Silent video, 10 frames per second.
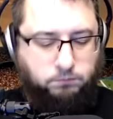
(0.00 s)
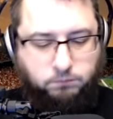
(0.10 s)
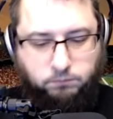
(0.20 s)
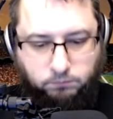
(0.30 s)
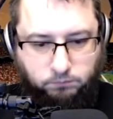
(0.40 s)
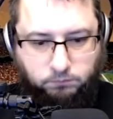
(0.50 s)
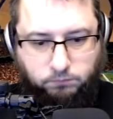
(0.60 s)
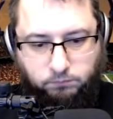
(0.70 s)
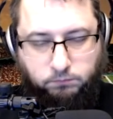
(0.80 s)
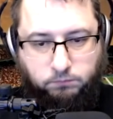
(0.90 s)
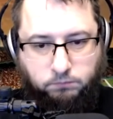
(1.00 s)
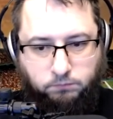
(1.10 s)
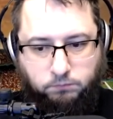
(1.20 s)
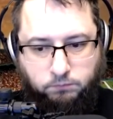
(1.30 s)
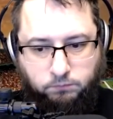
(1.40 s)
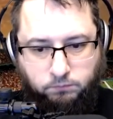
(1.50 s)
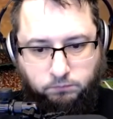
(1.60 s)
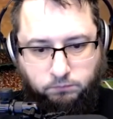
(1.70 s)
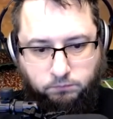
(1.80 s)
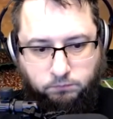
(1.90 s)

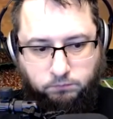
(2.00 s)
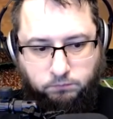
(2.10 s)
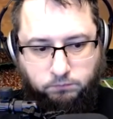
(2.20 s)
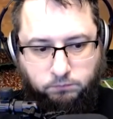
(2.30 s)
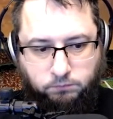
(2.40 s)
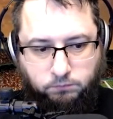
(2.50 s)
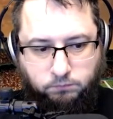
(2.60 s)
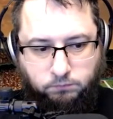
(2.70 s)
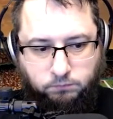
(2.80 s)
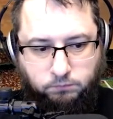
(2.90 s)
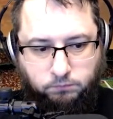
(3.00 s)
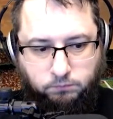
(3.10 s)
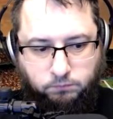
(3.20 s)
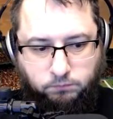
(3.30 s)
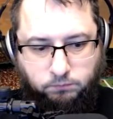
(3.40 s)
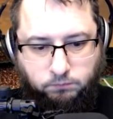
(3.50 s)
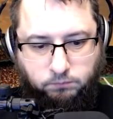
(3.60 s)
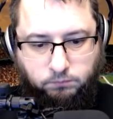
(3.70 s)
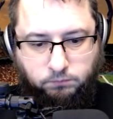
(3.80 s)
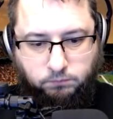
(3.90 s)

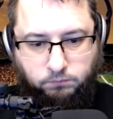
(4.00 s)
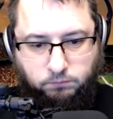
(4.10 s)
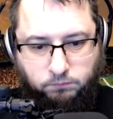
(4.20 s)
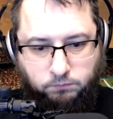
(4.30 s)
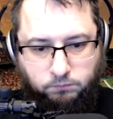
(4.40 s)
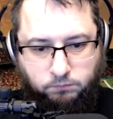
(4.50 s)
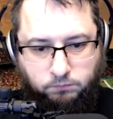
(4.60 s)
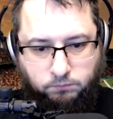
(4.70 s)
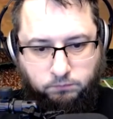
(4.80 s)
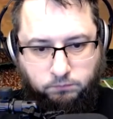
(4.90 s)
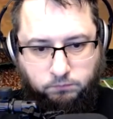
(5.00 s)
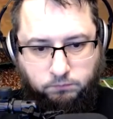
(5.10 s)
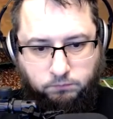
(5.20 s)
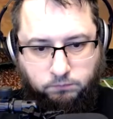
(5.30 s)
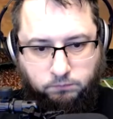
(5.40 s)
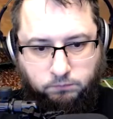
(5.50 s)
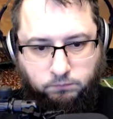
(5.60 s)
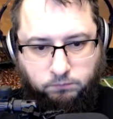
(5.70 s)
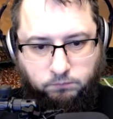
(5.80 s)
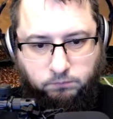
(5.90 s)

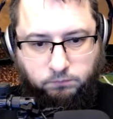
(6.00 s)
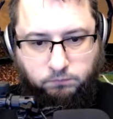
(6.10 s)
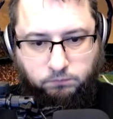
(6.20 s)
No words are spoken by the person on screen.